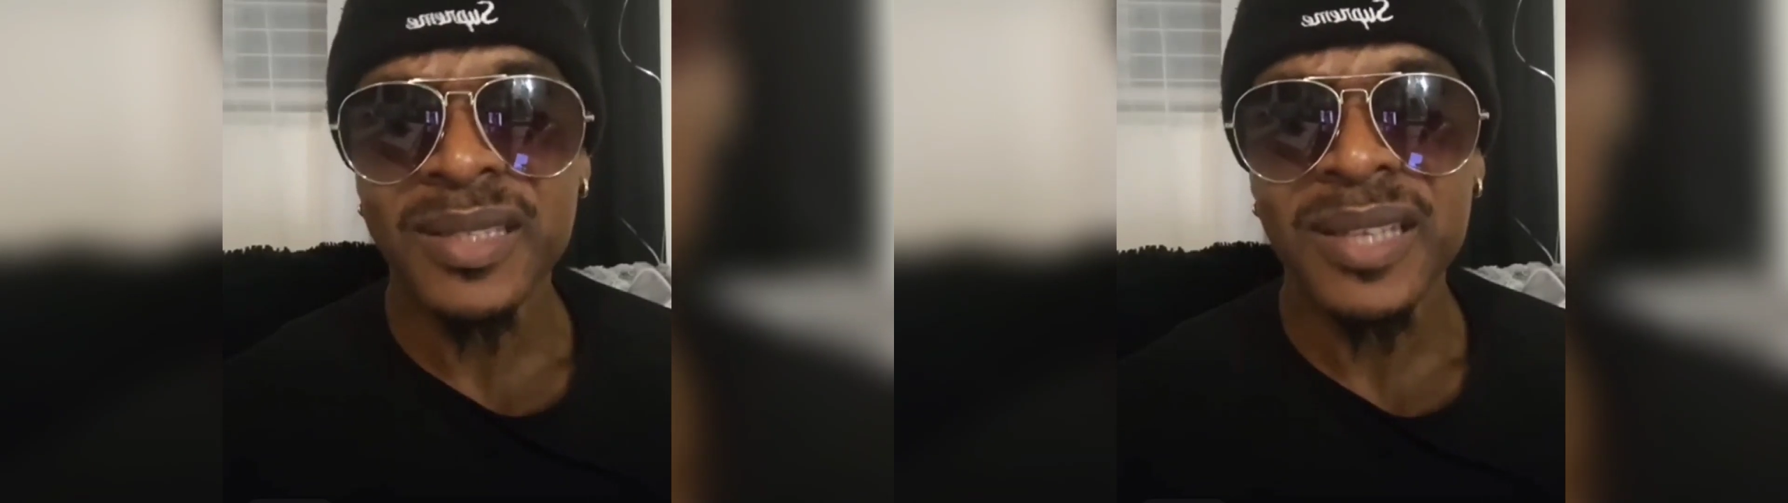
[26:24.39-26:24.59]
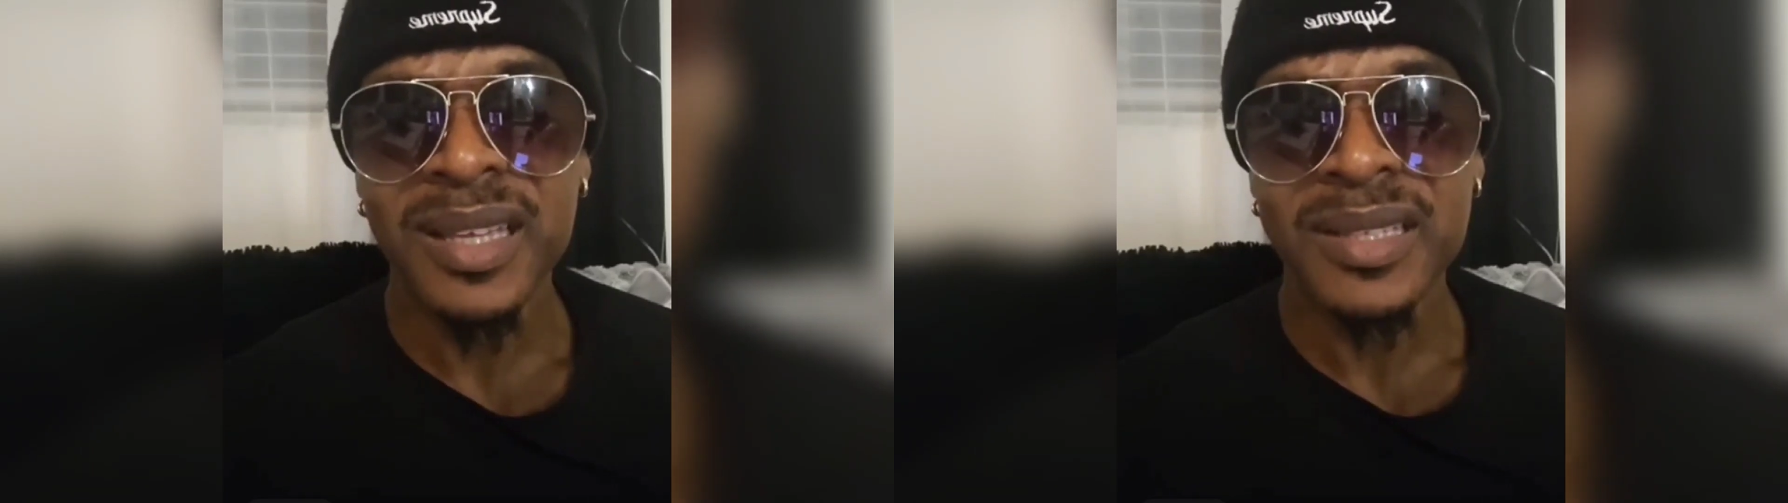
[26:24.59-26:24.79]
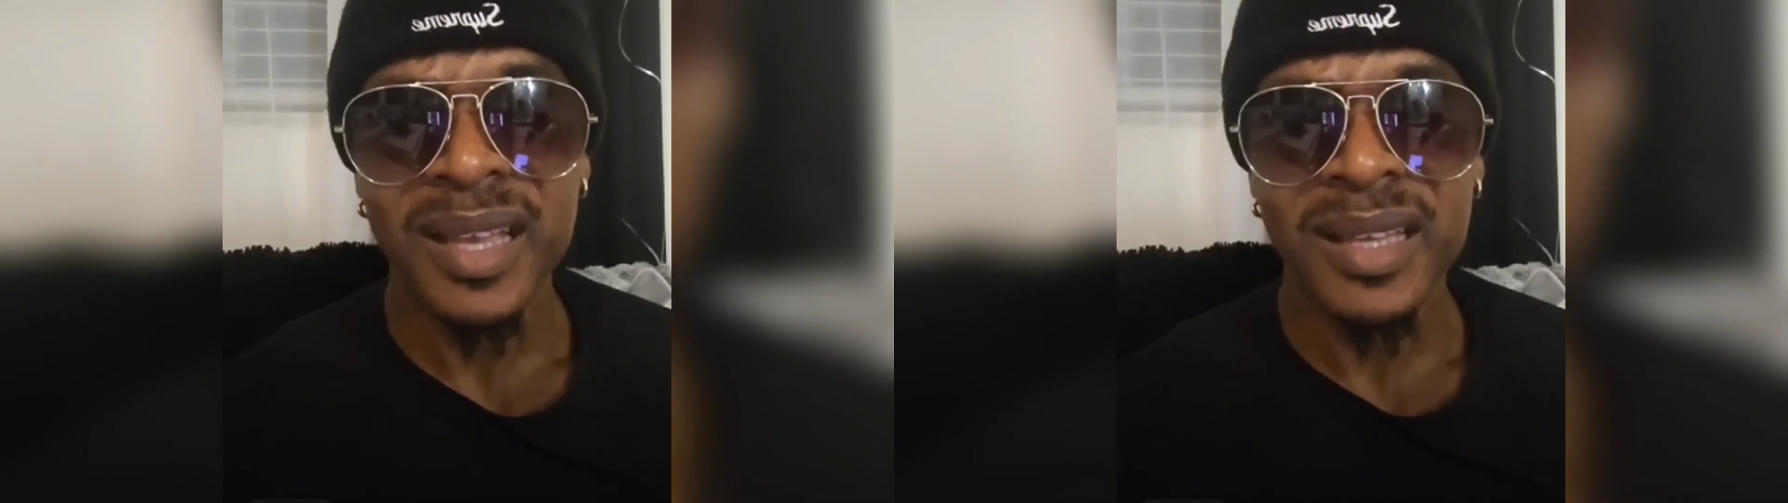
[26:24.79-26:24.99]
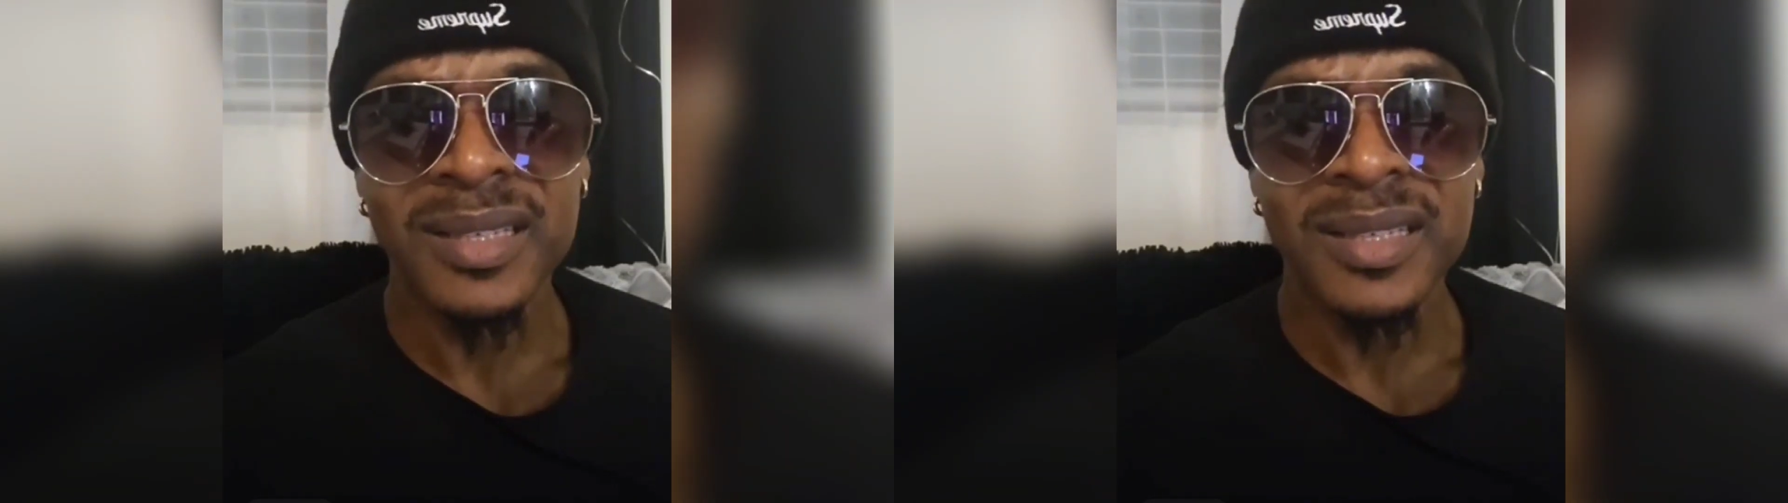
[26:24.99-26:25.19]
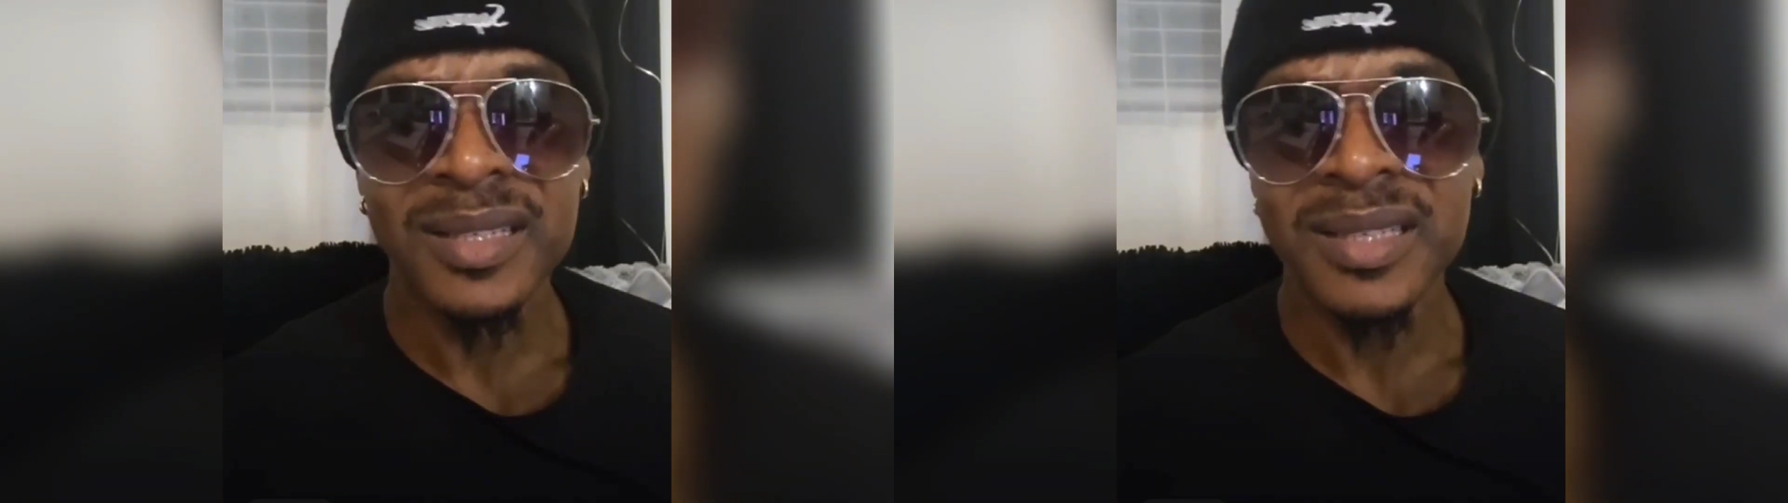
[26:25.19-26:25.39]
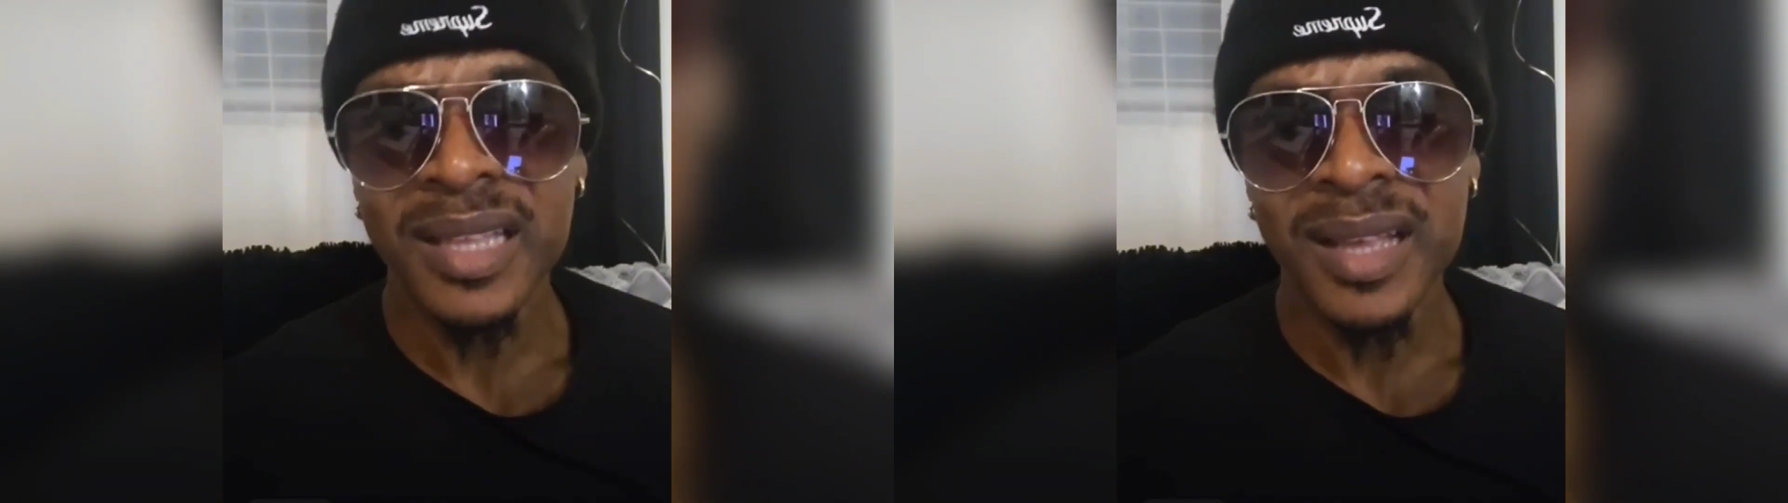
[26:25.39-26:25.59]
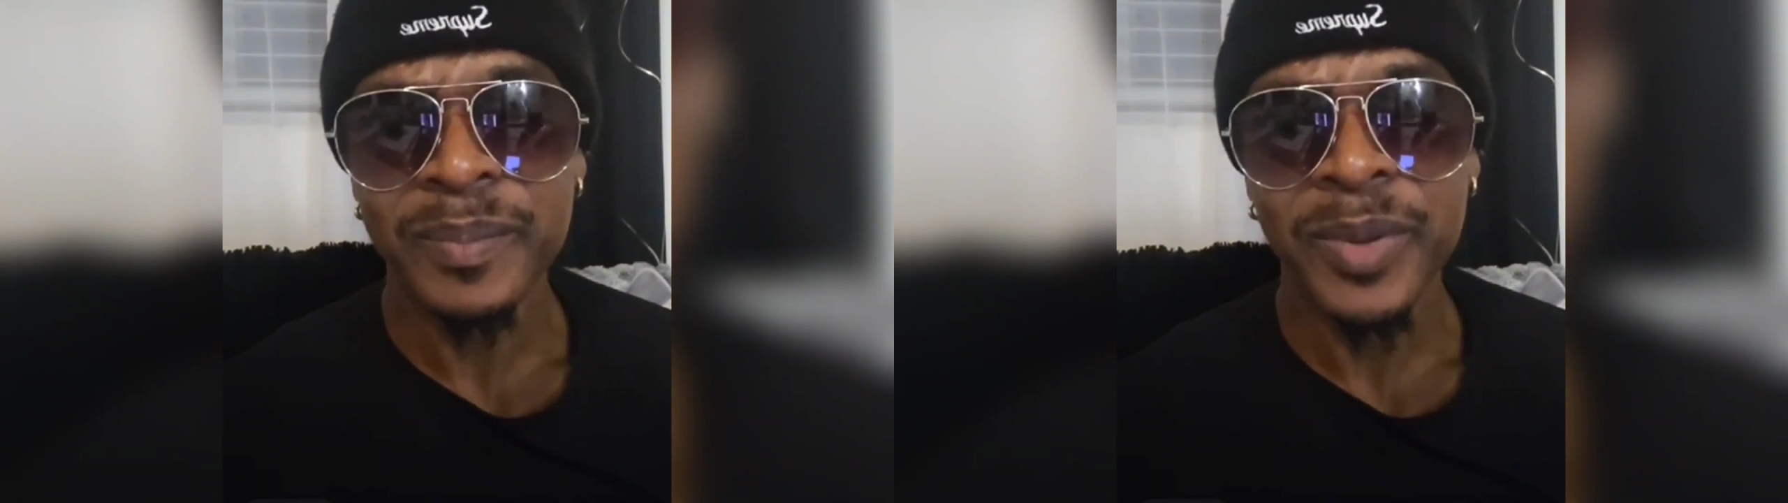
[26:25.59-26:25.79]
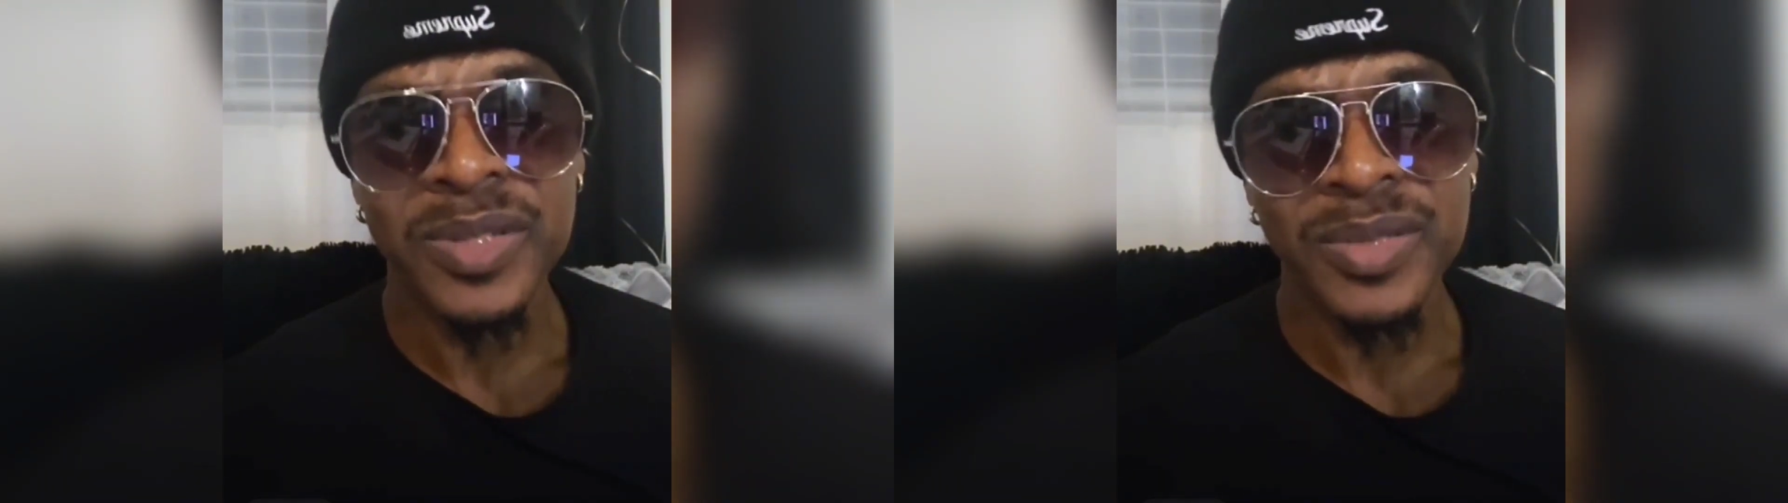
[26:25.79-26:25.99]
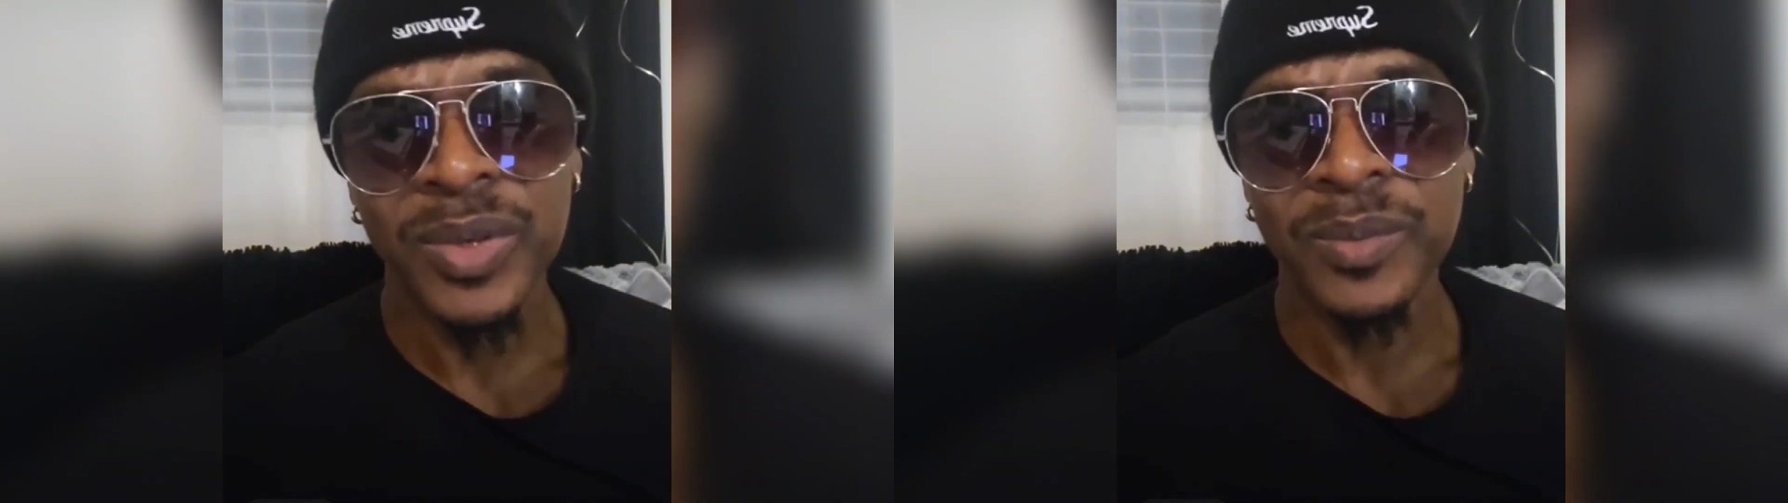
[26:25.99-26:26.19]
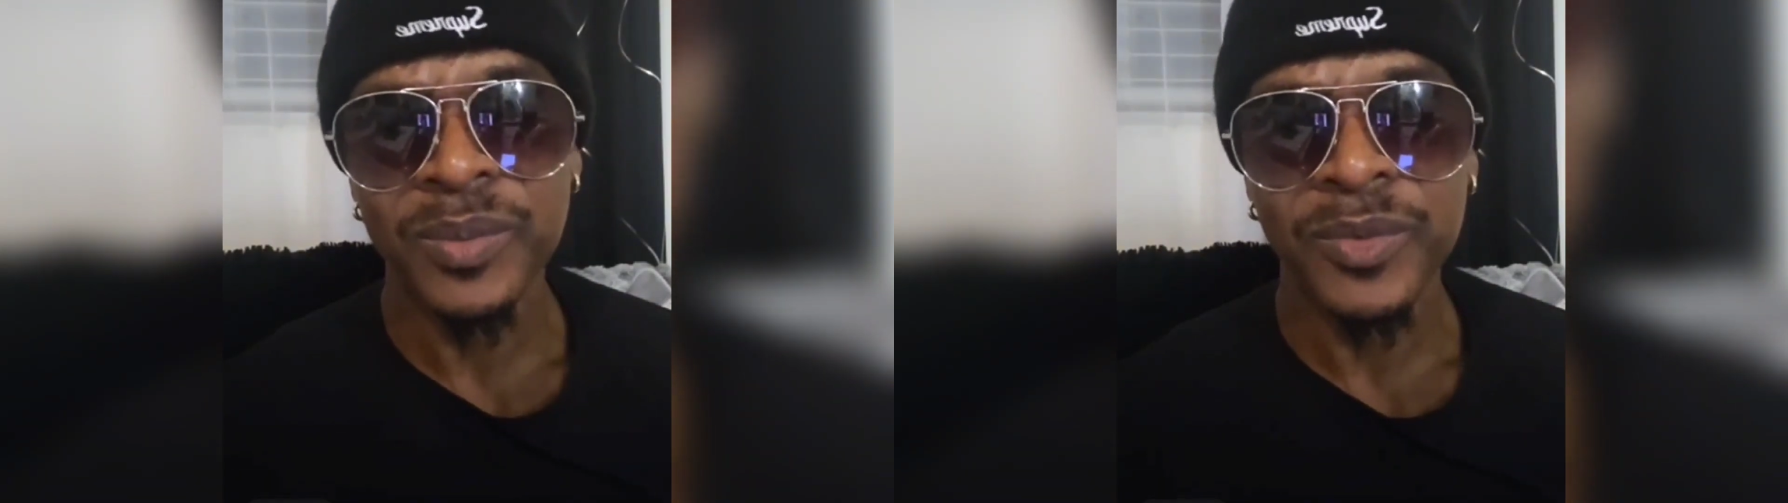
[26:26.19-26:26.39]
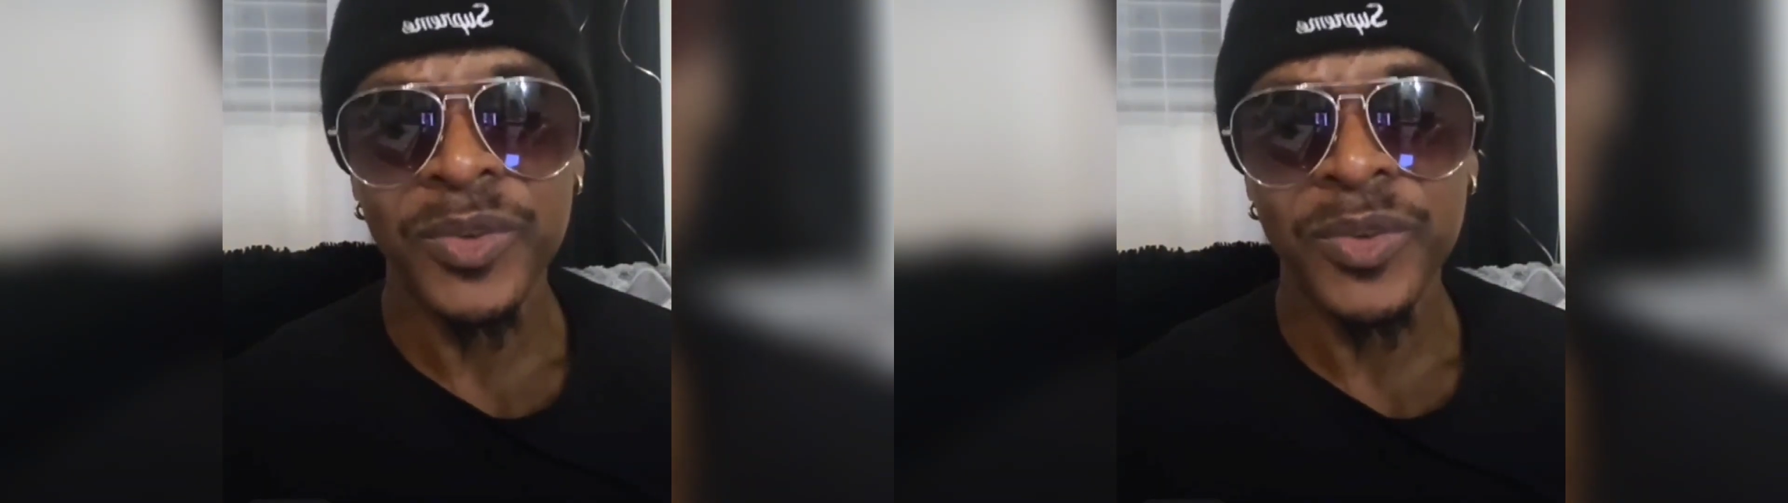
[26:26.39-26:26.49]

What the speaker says: is not a person with